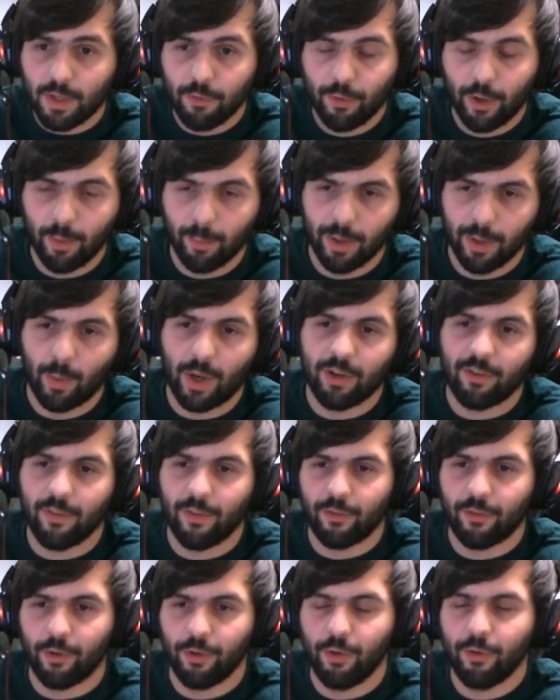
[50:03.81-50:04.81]
For anybody watching
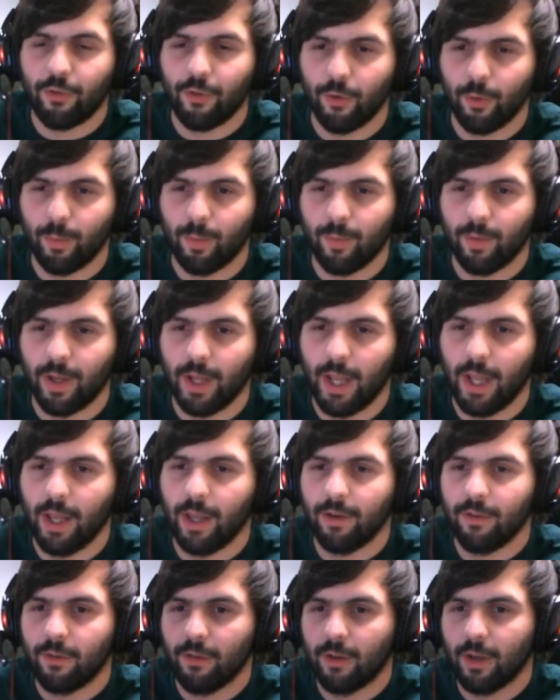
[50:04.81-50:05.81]
this on YouTube
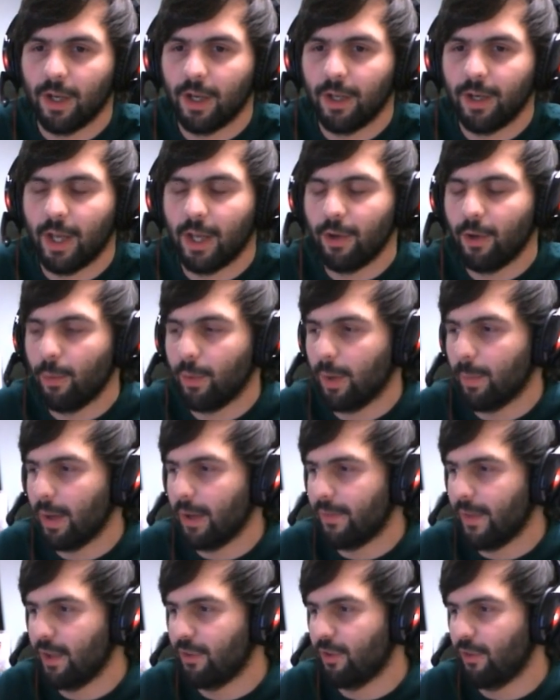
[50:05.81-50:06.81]
and not knowing
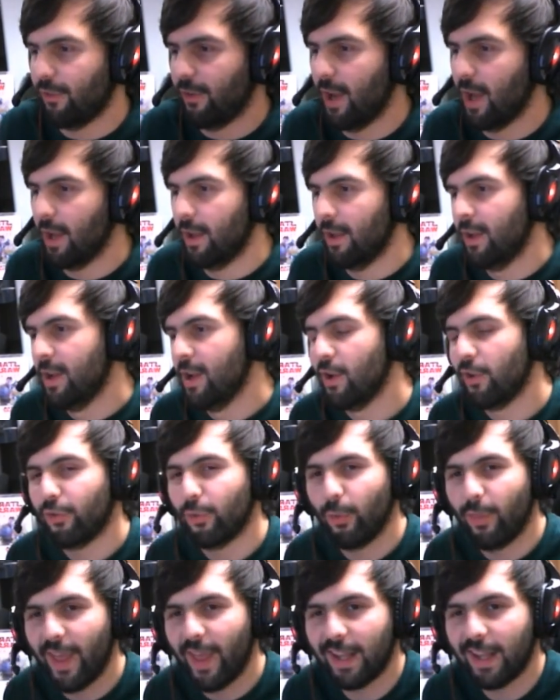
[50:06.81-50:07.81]
about that just yet,
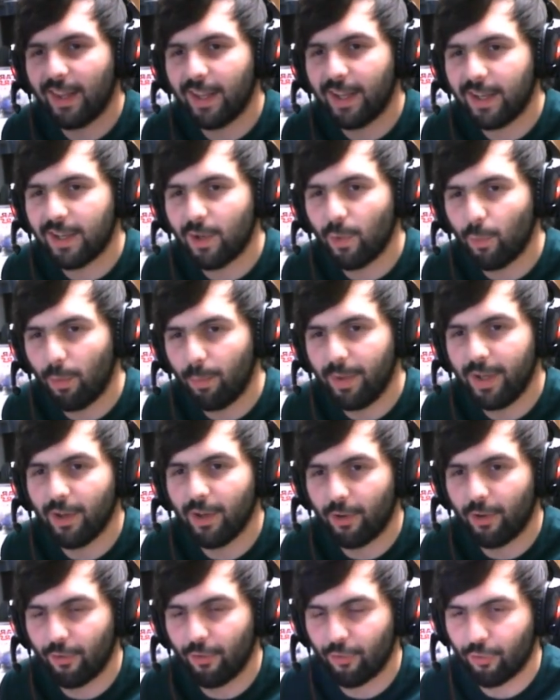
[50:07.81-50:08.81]
so that link will be
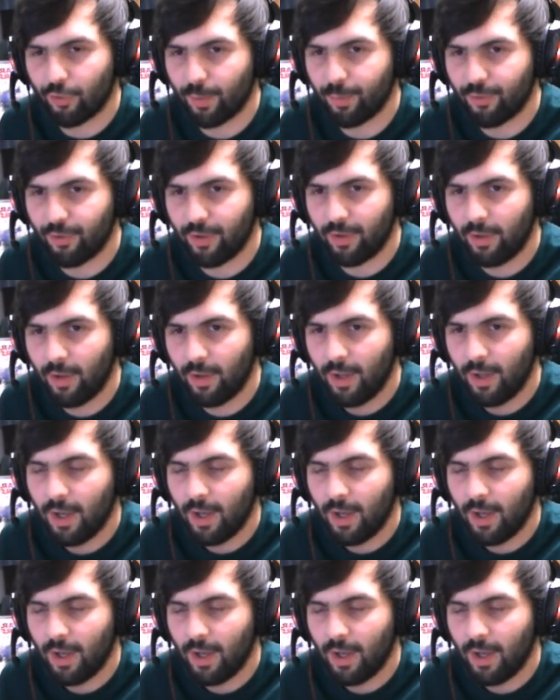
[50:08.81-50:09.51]
in our description.